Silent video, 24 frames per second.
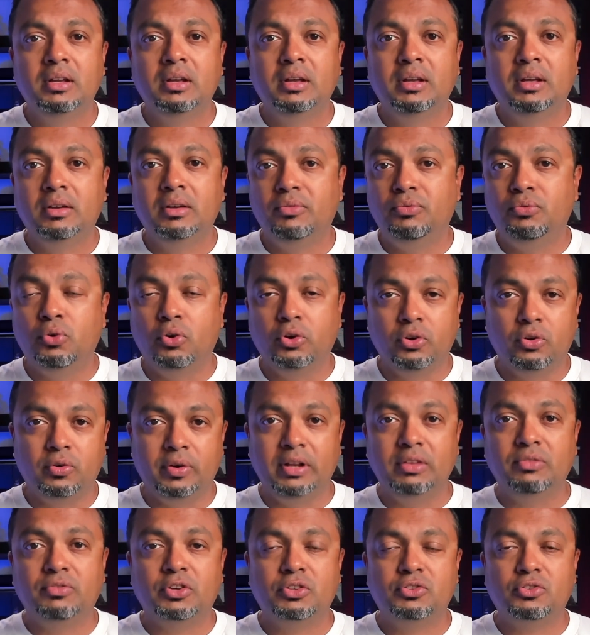for your
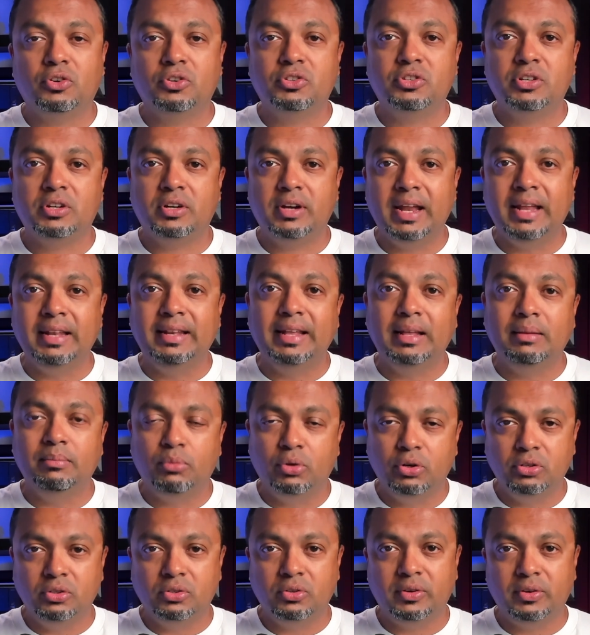infrastructure and then
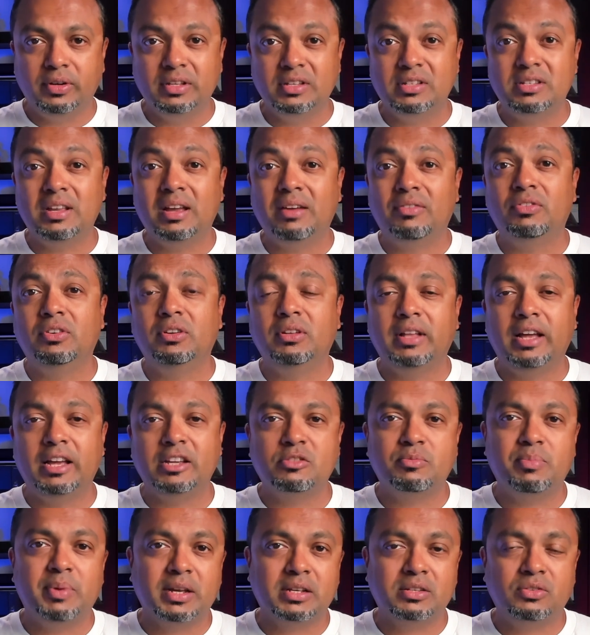monitoring several
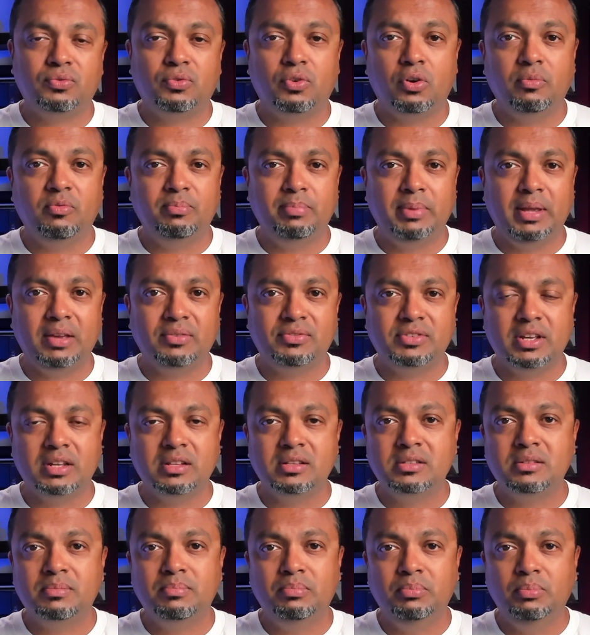aspects from
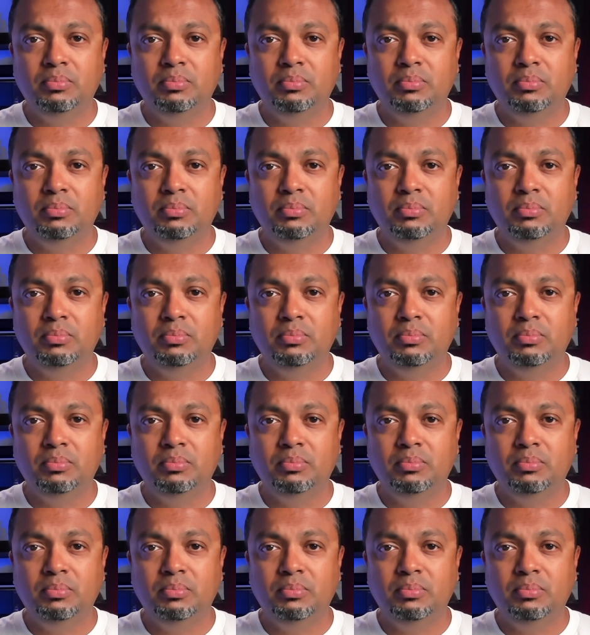pfSense.